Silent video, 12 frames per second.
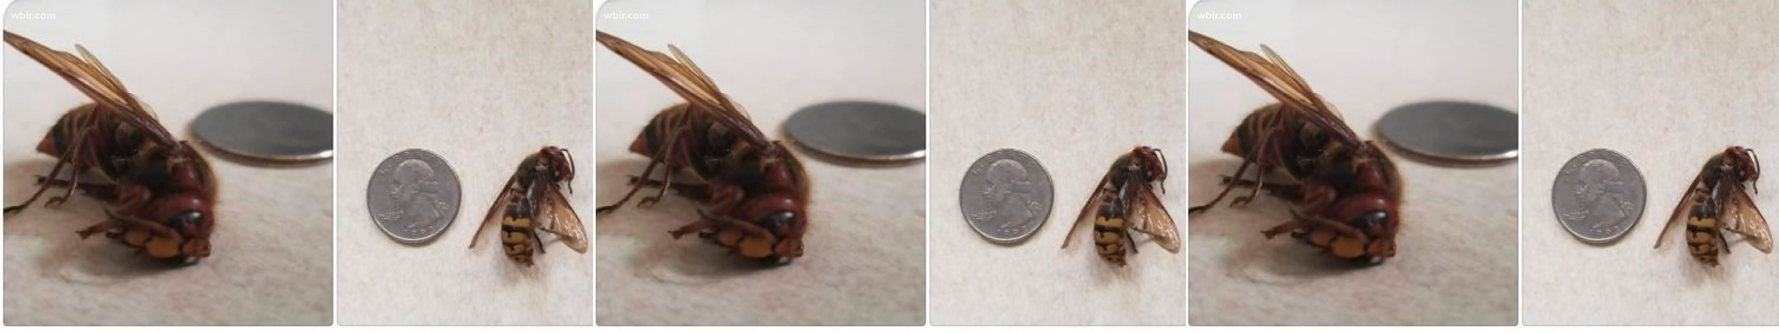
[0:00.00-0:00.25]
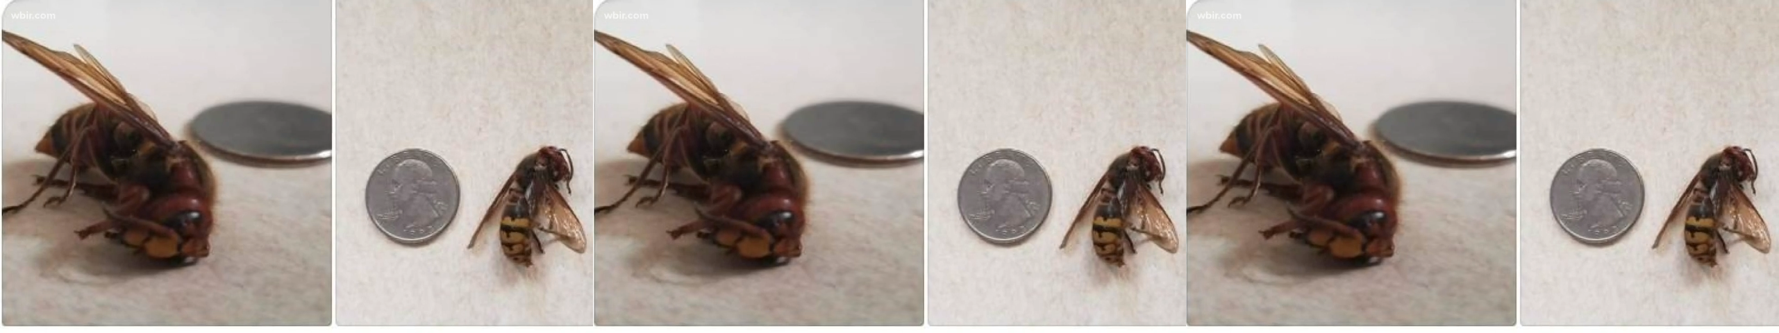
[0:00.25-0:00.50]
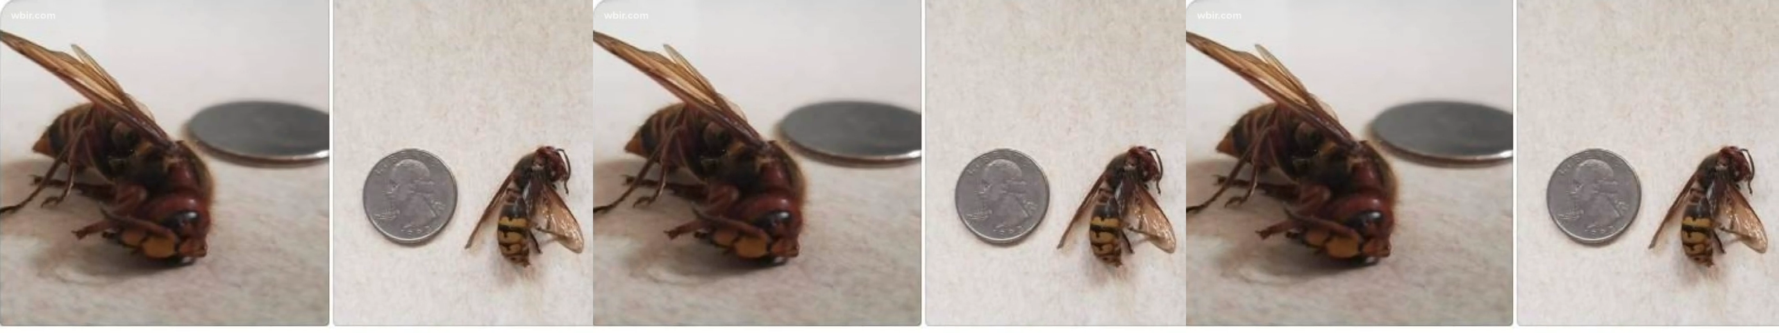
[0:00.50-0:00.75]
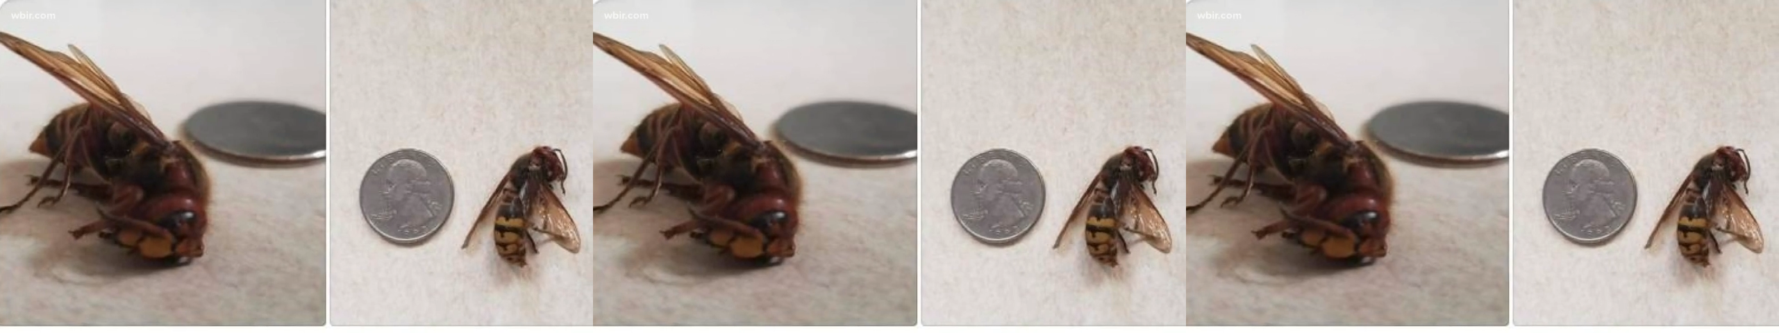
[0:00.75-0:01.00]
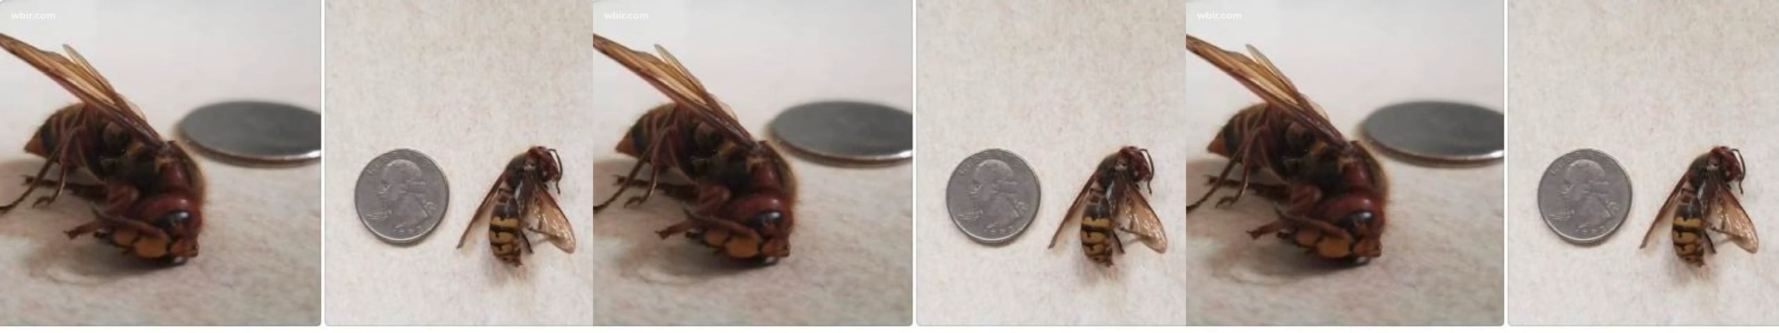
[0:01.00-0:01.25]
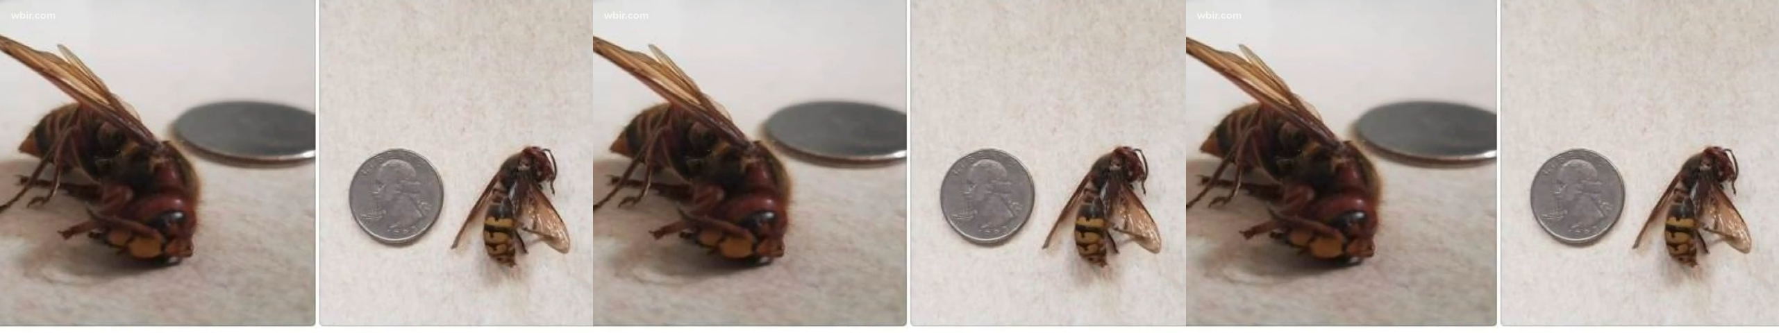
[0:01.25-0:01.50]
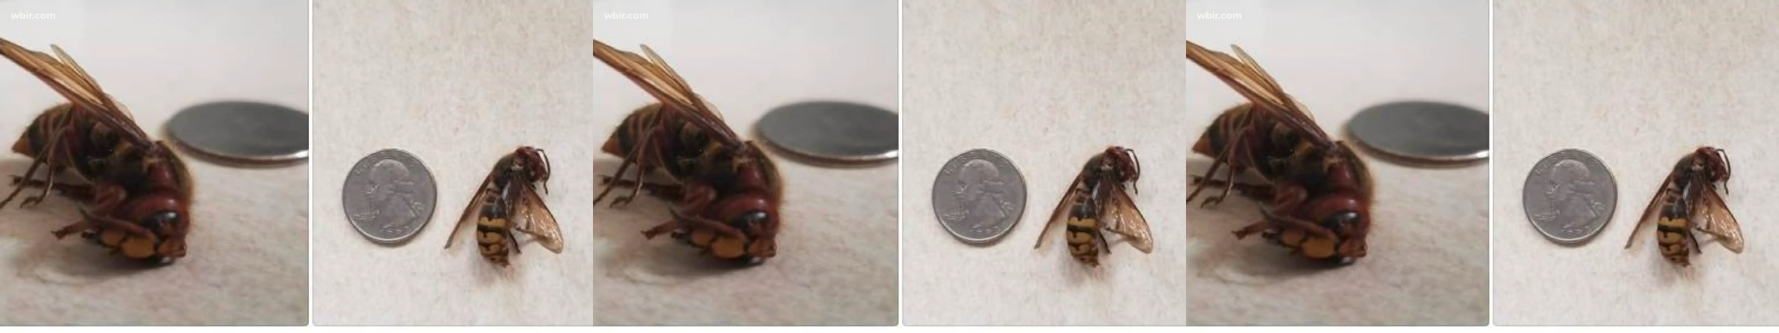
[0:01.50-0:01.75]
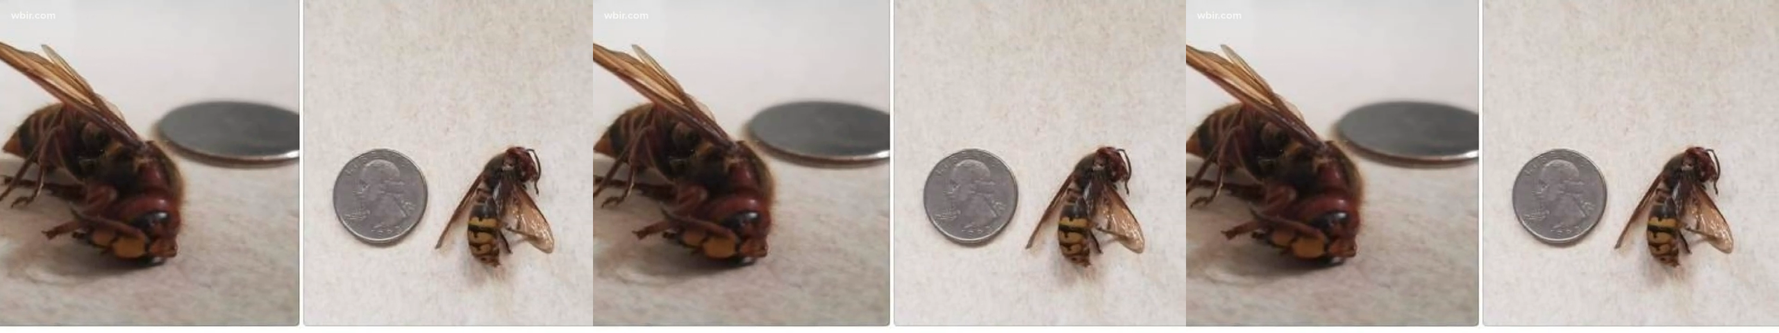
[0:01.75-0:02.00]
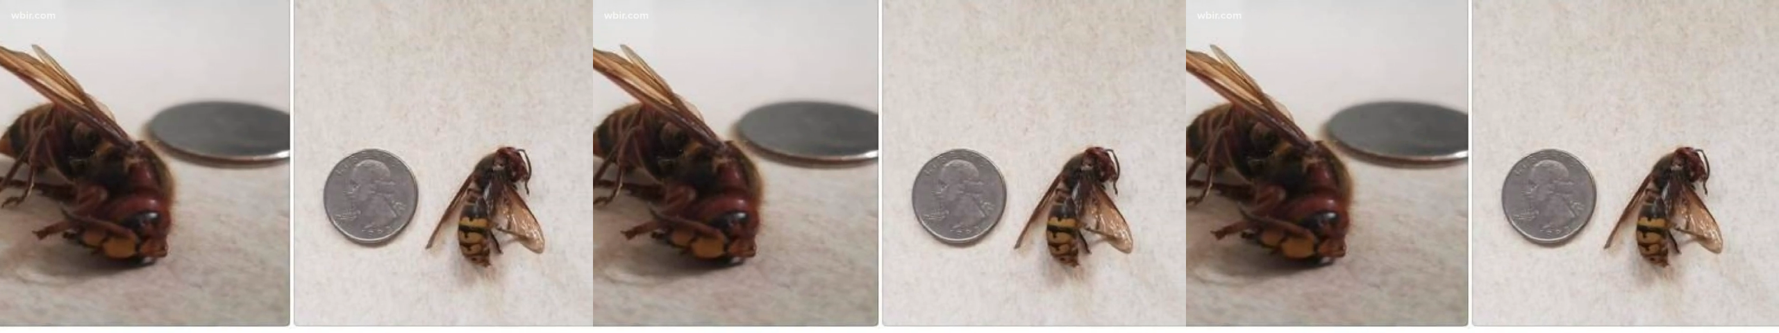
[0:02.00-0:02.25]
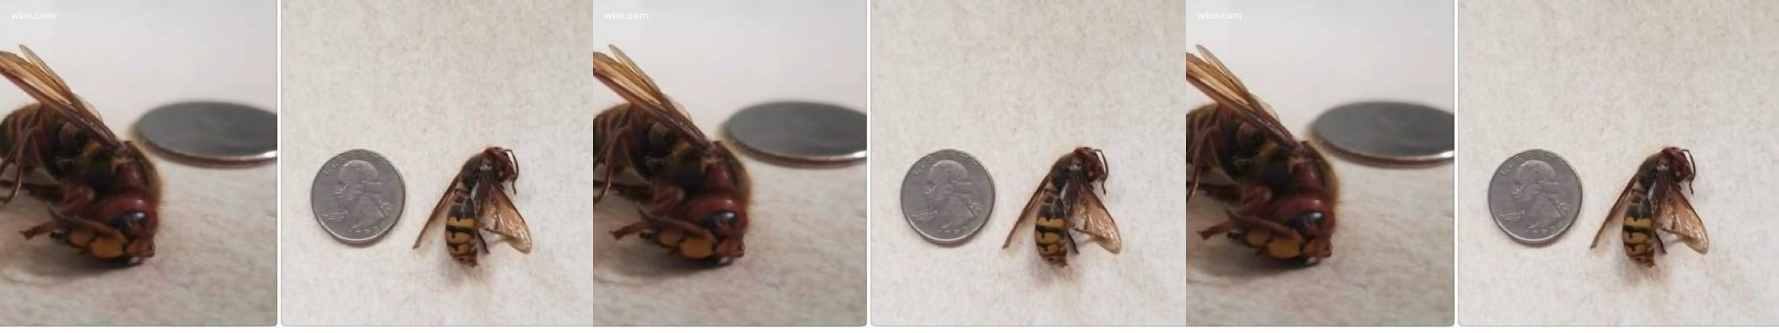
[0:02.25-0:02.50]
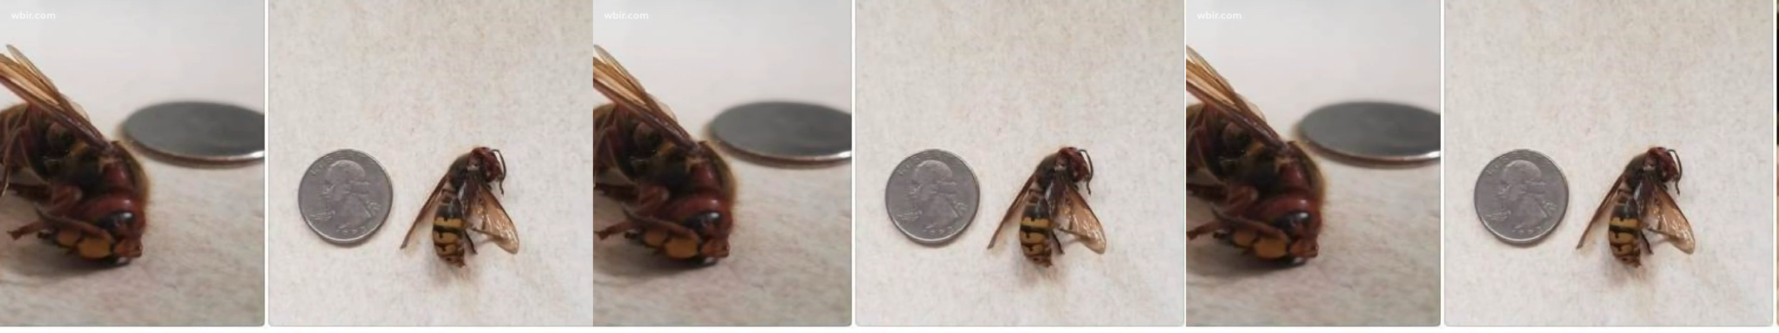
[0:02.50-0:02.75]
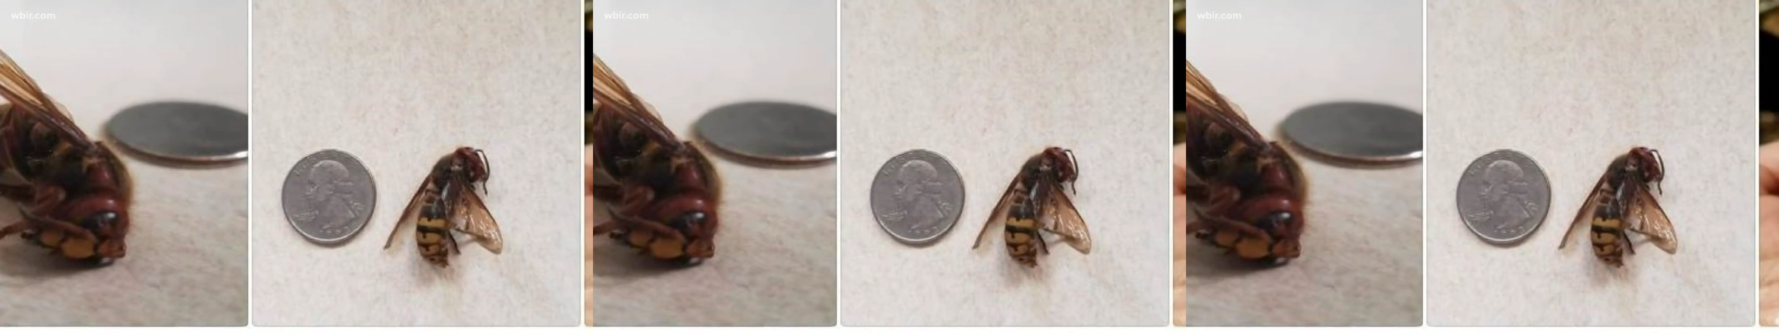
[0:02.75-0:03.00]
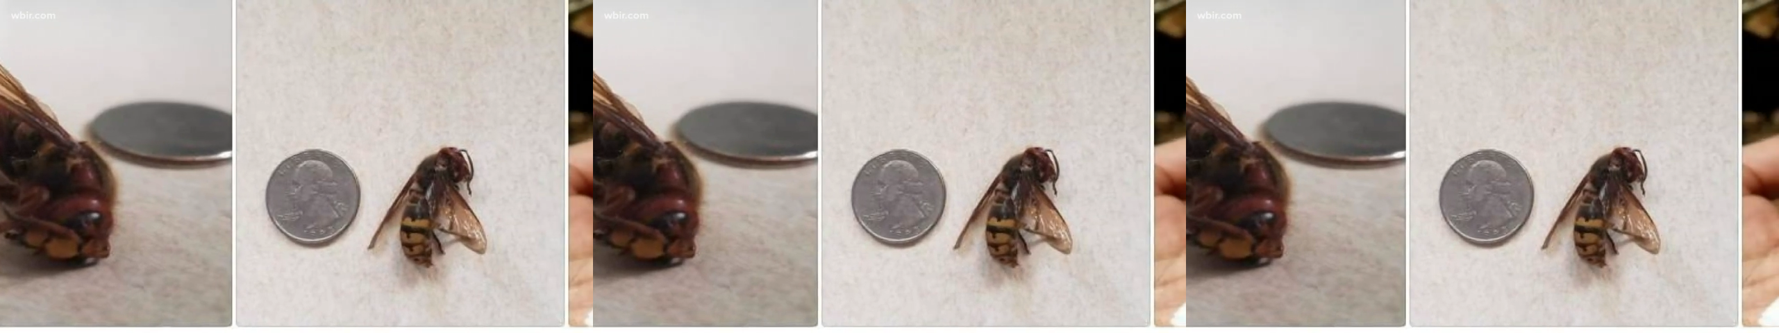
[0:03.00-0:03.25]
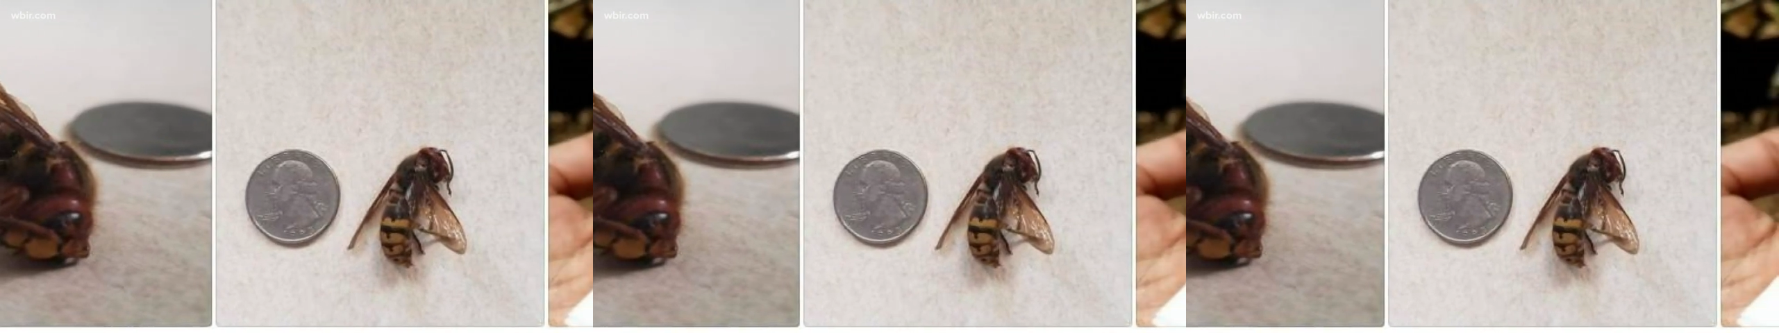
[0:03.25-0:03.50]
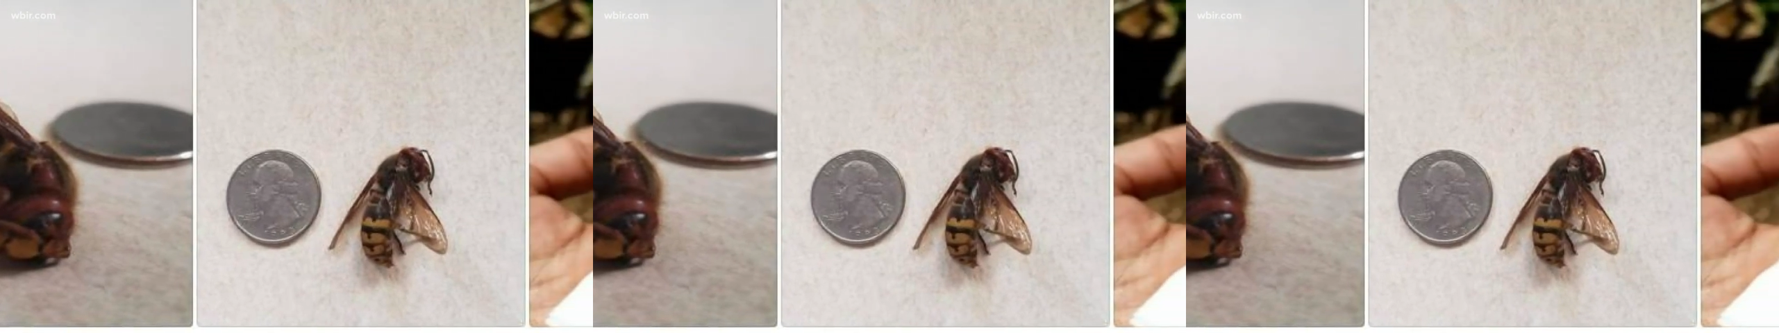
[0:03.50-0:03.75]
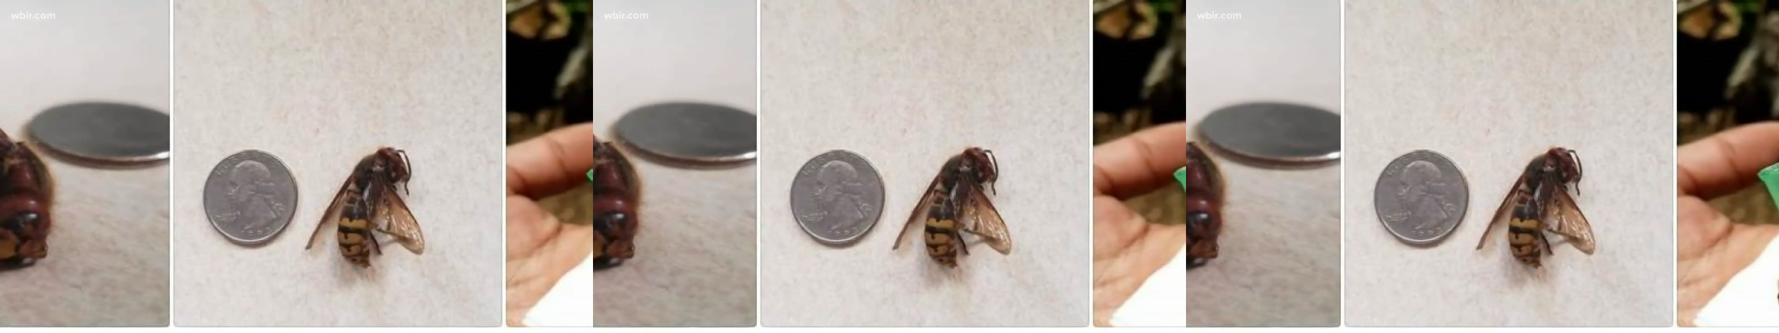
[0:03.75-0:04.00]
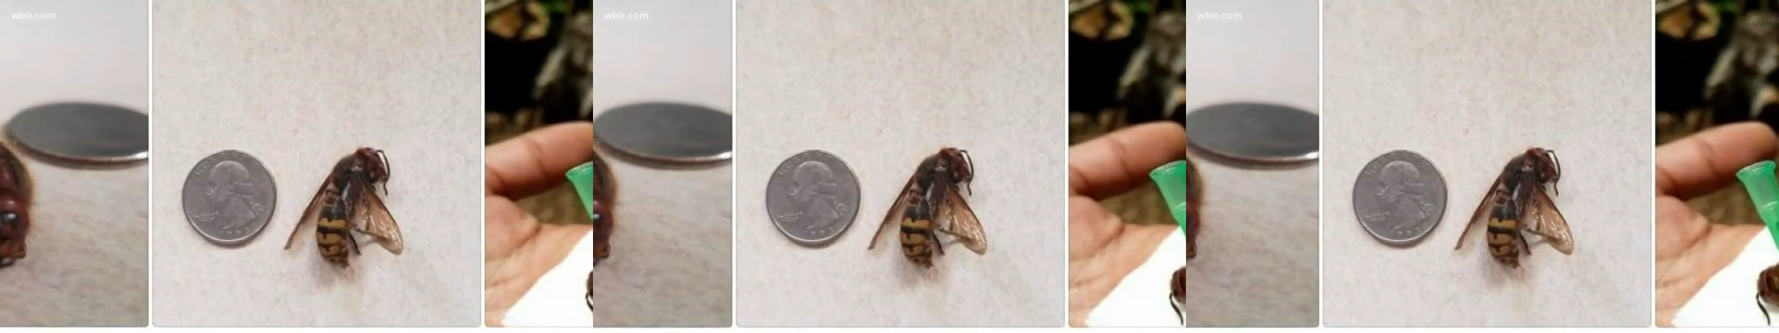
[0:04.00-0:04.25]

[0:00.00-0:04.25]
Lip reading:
Nobody's mouth can be seen.